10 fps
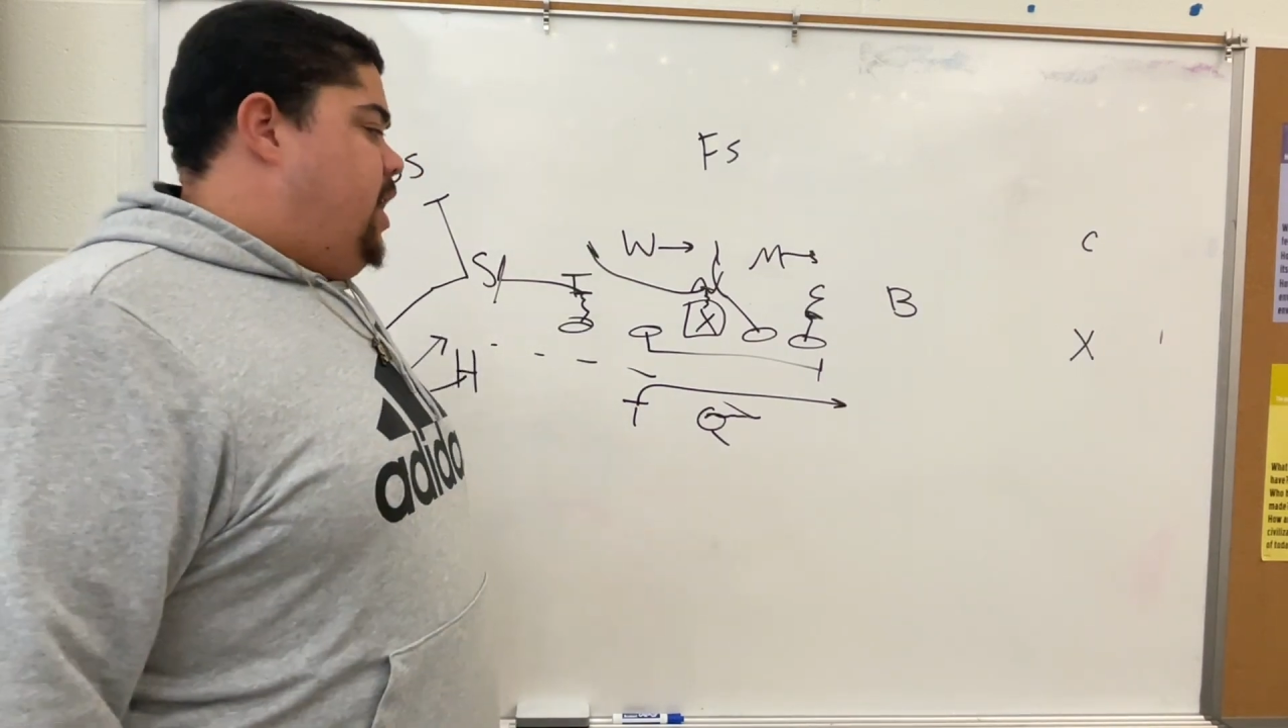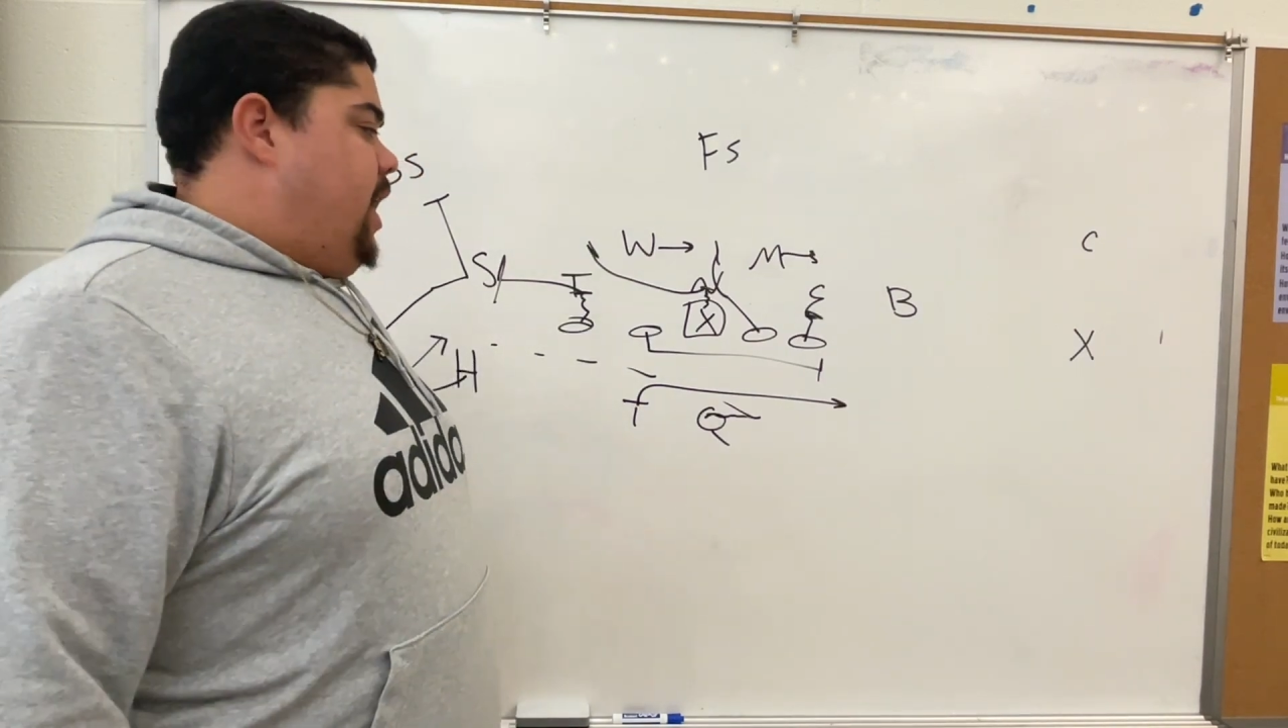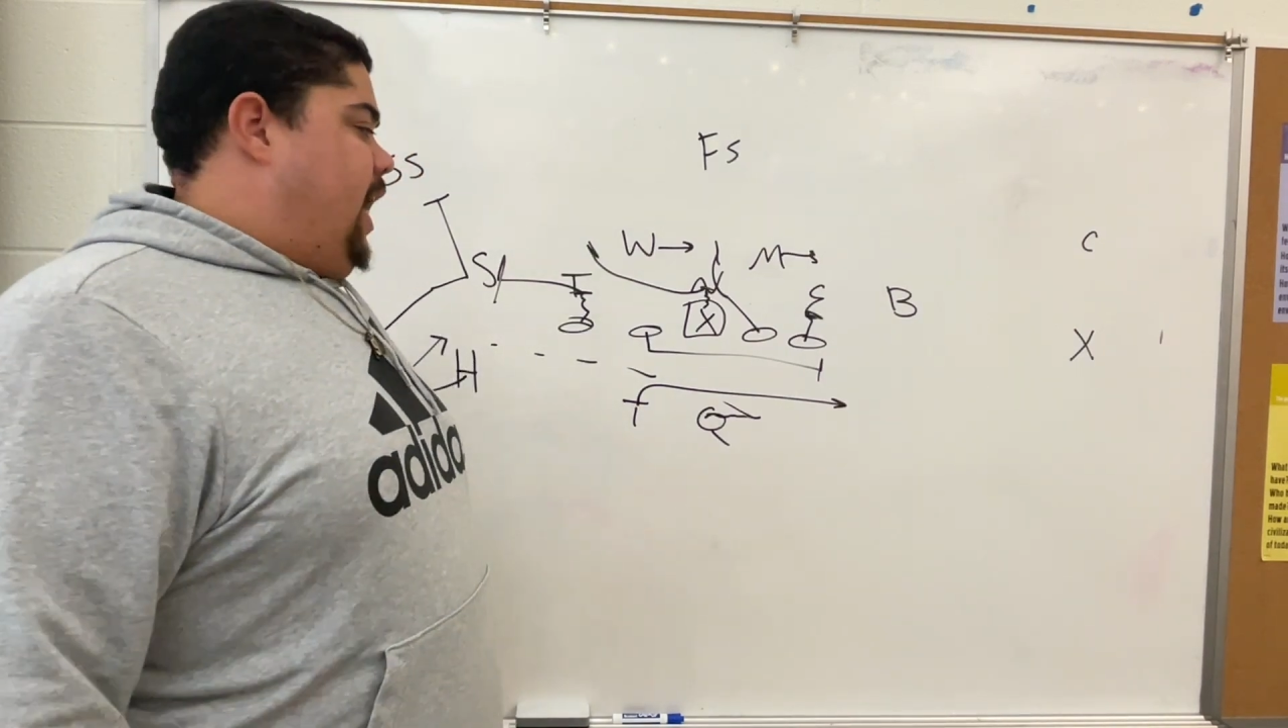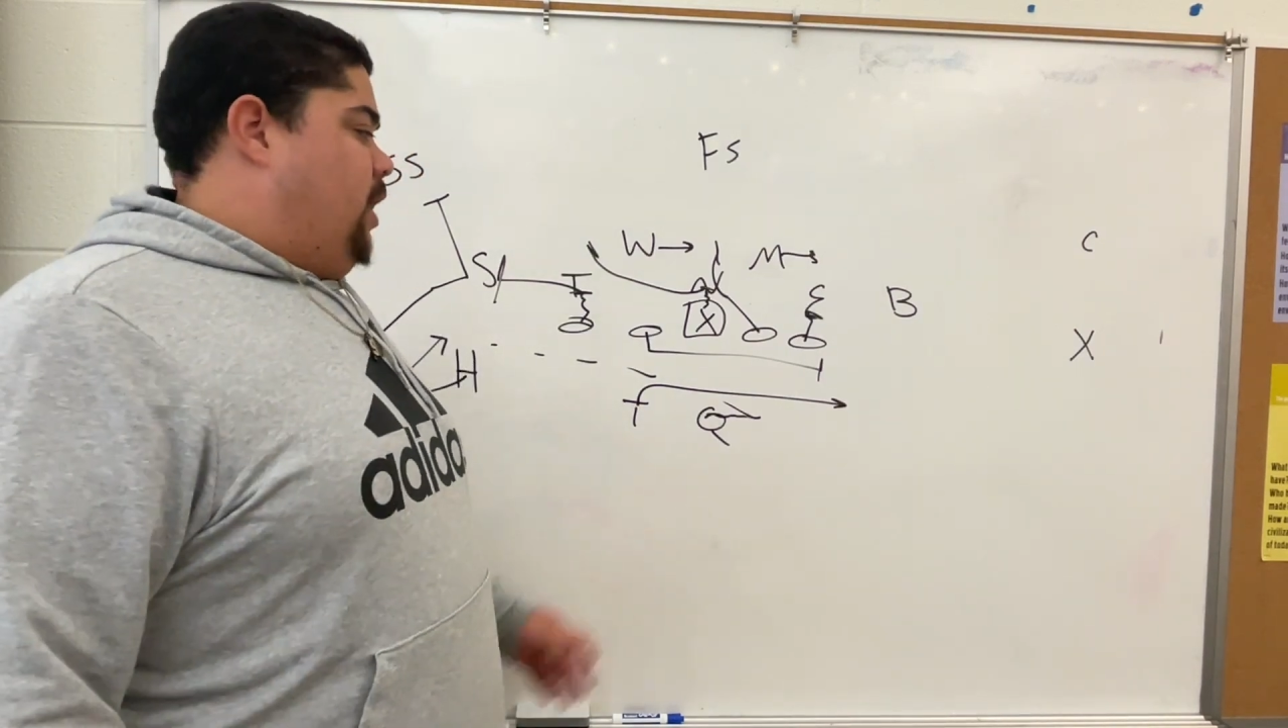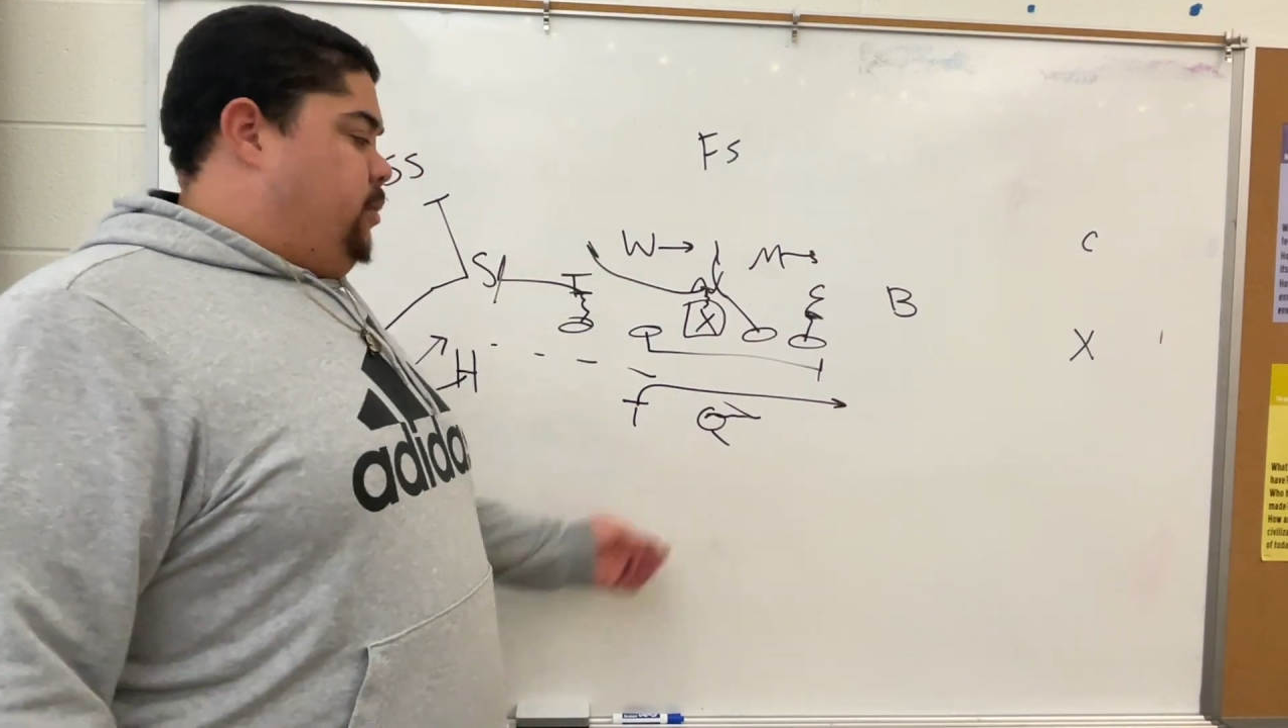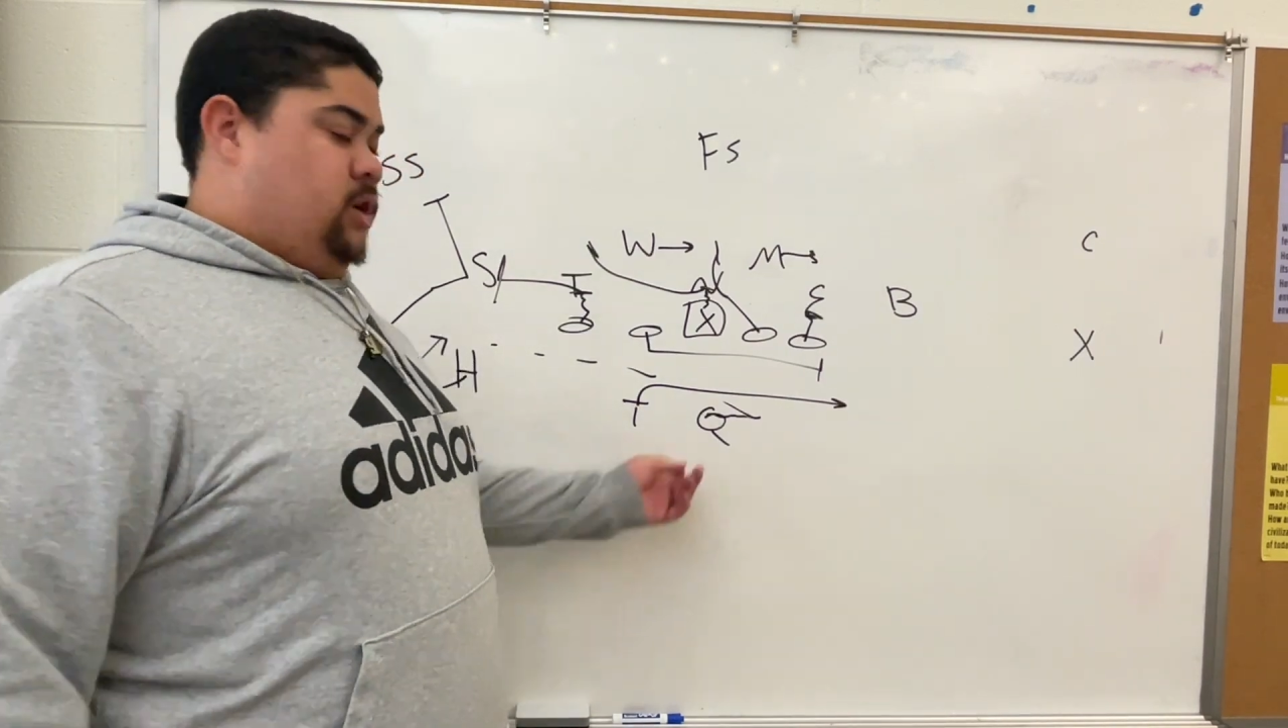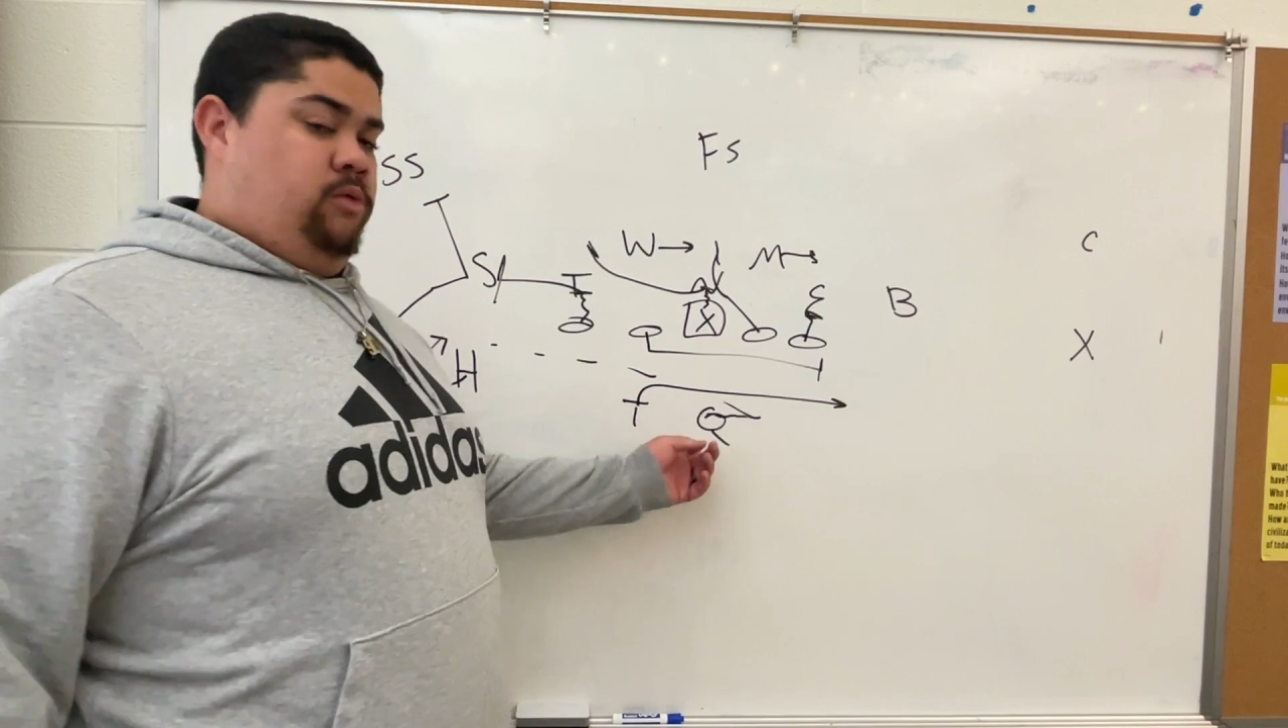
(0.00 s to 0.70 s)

And when you're